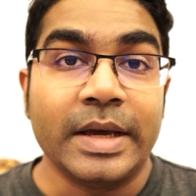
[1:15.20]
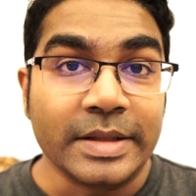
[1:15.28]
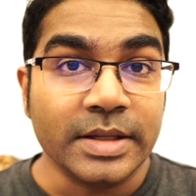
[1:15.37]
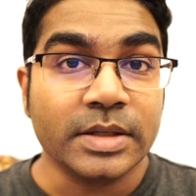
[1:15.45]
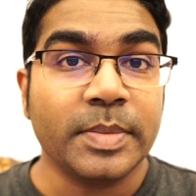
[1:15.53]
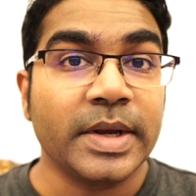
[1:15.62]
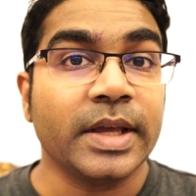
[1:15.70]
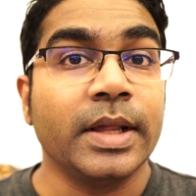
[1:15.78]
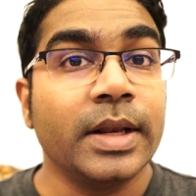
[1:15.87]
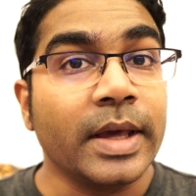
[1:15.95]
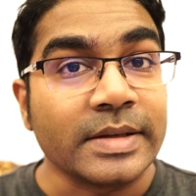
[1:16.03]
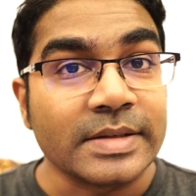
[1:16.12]
In this
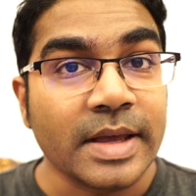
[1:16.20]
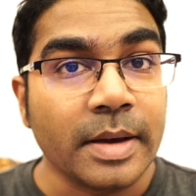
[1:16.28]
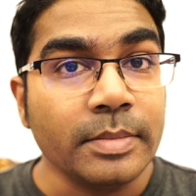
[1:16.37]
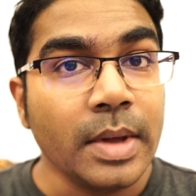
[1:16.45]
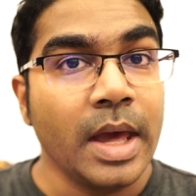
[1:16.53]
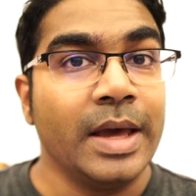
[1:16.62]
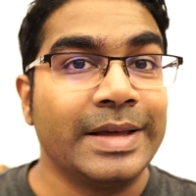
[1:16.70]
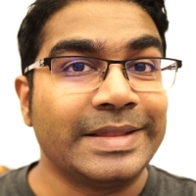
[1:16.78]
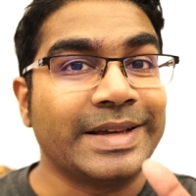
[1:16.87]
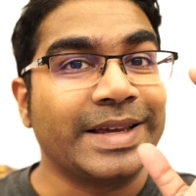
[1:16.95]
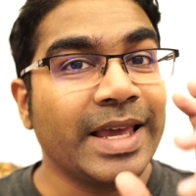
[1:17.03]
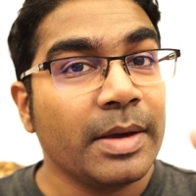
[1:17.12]
particular exam,
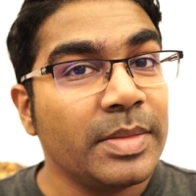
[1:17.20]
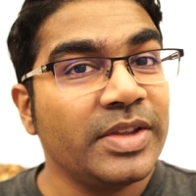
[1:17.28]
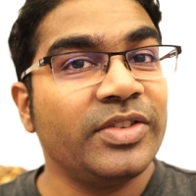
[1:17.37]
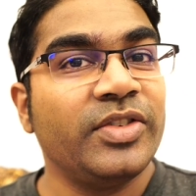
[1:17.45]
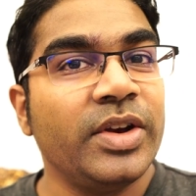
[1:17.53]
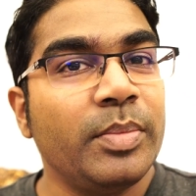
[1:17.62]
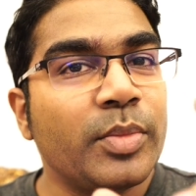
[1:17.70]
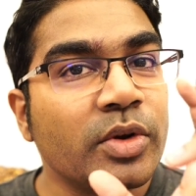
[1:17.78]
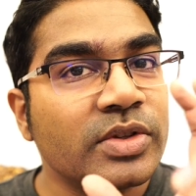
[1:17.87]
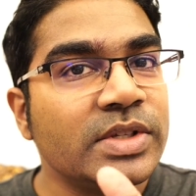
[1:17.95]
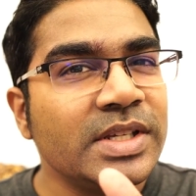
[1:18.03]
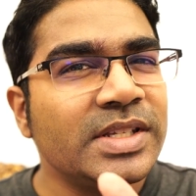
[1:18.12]
the chemistry
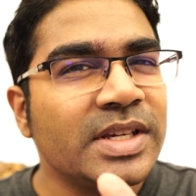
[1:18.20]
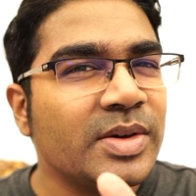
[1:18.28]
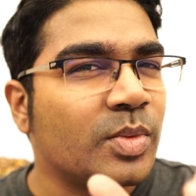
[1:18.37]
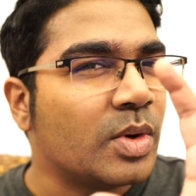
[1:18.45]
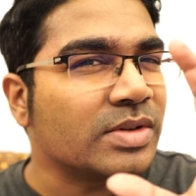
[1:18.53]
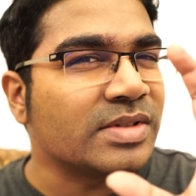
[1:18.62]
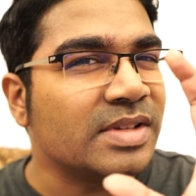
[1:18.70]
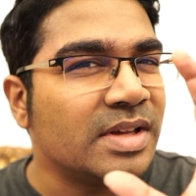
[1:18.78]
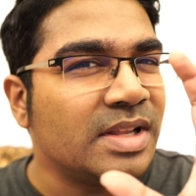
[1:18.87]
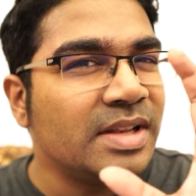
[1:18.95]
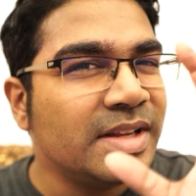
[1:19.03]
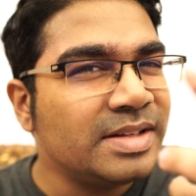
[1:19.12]
procedure was
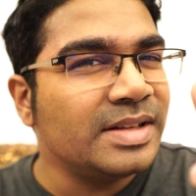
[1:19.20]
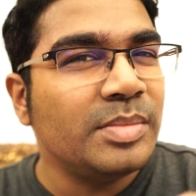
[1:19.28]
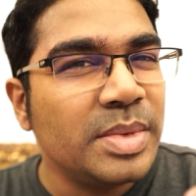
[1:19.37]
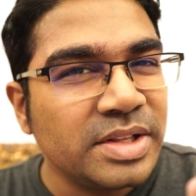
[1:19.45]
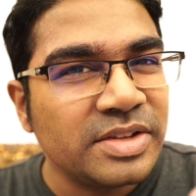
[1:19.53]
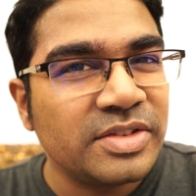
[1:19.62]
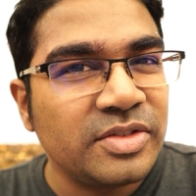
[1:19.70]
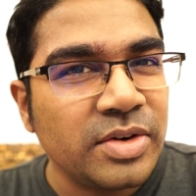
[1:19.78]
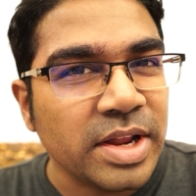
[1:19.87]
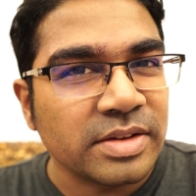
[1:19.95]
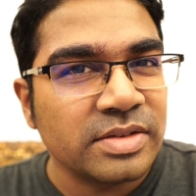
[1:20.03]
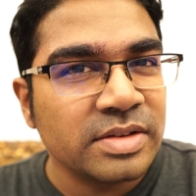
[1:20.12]
a little bit
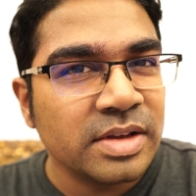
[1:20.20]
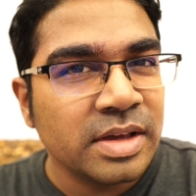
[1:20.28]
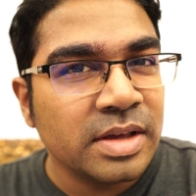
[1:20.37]
strange.